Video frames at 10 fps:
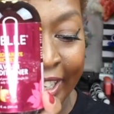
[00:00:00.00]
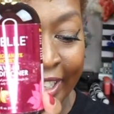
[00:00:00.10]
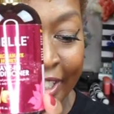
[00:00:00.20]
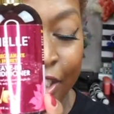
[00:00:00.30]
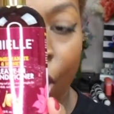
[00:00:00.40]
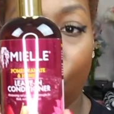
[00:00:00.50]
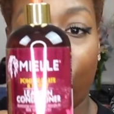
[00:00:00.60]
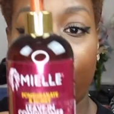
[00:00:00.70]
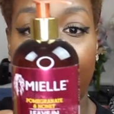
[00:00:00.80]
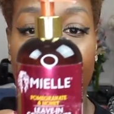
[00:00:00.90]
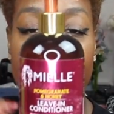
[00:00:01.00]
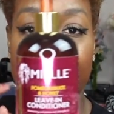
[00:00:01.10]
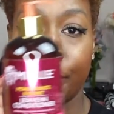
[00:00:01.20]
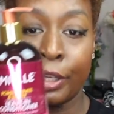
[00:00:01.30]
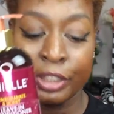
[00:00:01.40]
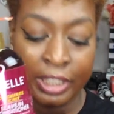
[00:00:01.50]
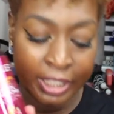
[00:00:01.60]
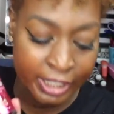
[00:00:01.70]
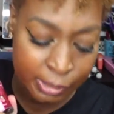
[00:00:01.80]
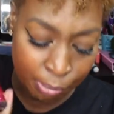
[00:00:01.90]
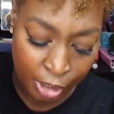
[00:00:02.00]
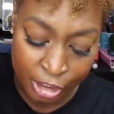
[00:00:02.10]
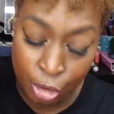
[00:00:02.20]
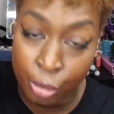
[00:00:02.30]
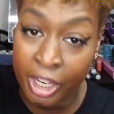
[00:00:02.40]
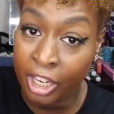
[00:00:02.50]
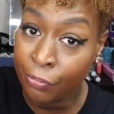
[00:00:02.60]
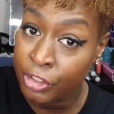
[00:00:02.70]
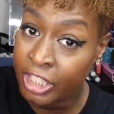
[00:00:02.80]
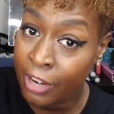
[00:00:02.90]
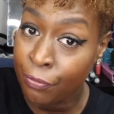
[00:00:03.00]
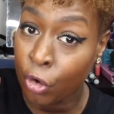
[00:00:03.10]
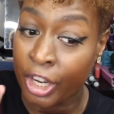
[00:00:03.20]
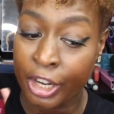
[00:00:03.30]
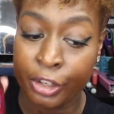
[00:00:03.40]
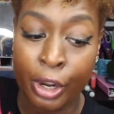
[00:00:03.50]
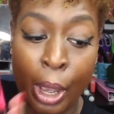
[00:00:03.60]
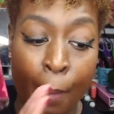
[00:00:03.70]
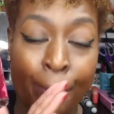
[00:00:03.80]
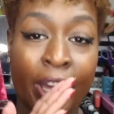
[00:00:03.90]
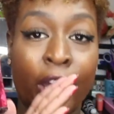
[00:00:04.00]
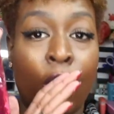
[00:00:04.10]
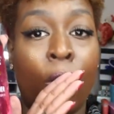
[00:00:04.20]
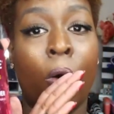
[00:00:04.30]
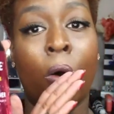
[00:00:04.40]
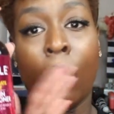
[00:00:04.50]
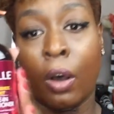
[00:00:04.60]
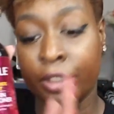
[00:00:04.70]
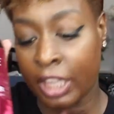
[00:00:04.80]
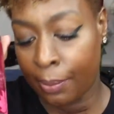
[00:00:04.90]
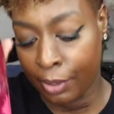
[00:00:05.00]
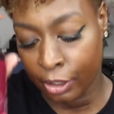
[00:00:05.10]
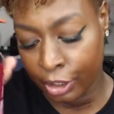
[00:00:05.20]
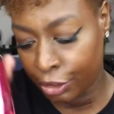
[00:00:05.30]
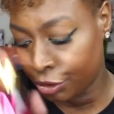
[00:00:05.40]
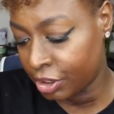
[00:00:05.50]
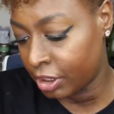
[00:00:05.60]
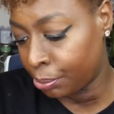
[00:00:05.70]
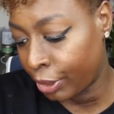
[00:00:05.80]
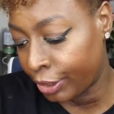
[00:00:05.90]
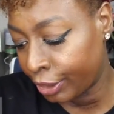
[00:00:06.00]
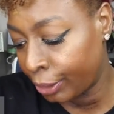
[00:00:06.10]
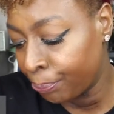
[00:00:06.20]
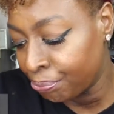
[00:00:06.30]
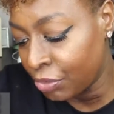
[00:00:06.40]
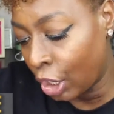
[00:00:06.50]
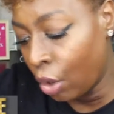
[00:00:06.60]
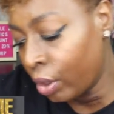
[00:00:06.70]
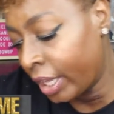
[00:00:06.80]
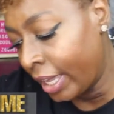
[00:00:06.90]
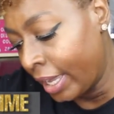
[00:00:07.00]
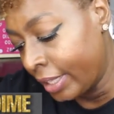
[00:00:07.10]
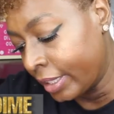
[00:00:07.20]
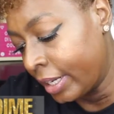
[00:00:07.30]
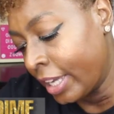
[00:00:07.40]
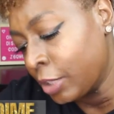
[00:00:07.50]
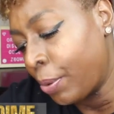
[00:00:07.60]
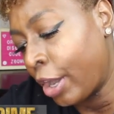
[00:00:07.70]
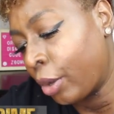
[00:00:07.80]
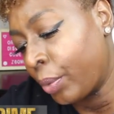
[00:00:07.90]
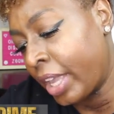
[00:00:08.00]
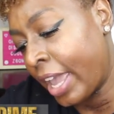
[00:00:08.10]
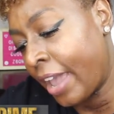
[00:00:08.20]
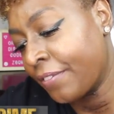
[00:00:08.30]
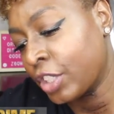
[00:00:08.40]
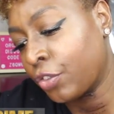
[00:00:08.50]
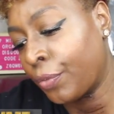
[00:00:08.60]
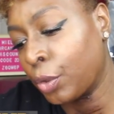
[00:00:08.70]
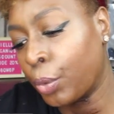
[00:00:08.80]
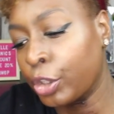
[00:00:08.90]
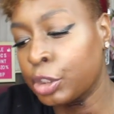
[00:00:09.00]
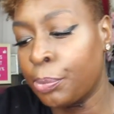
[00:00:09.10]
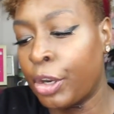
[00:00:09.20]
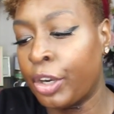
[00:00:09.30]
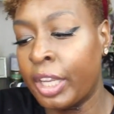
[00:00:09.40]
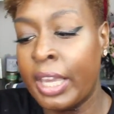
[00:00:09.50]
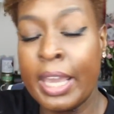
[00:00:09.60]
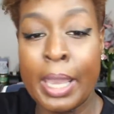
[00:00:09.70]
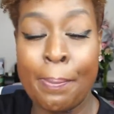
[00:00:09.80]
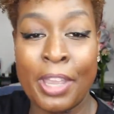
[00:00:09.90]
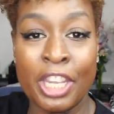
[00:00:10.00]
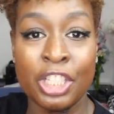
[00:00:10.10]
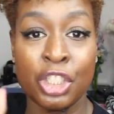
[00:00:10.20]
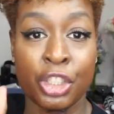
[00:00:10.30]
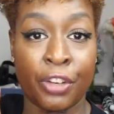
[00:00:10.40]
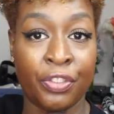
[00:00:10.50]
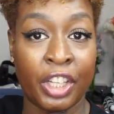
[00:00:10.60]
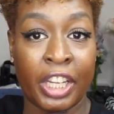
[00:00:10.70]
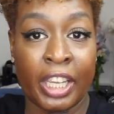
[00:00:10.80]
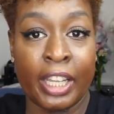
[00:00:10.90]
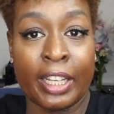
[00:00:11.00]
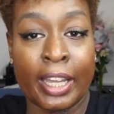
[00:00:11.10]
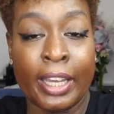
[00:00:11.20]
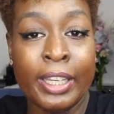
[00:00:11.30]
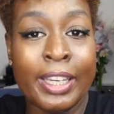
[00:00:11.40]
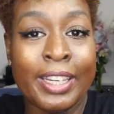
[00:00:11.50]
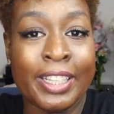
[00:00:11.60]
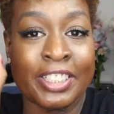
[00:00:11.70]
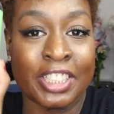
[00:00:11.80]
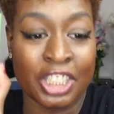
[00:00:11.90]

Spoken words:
It is wonderful. It smells good. It's created for type 4 hair, but all type hair can use this product. Okay, the next product we have is from the Rosemary and Mint Strengthening line, and it is the